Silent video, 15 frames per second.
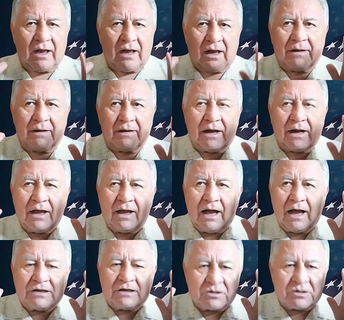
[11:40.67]

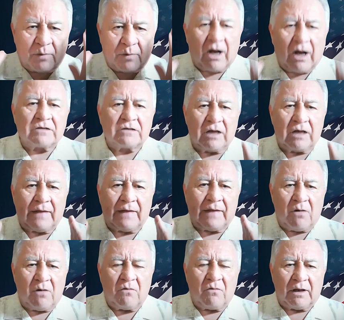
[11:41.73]
I just paused on that
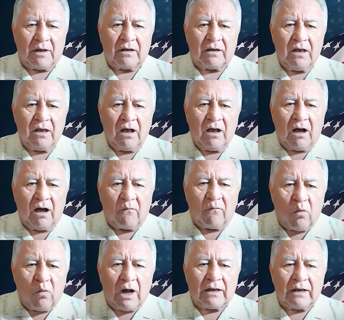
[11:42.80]
moment of
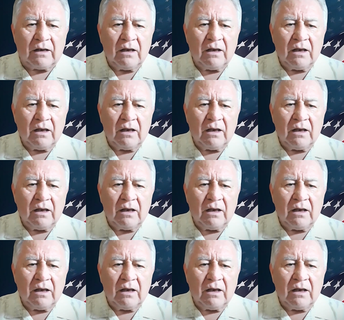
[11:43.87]
what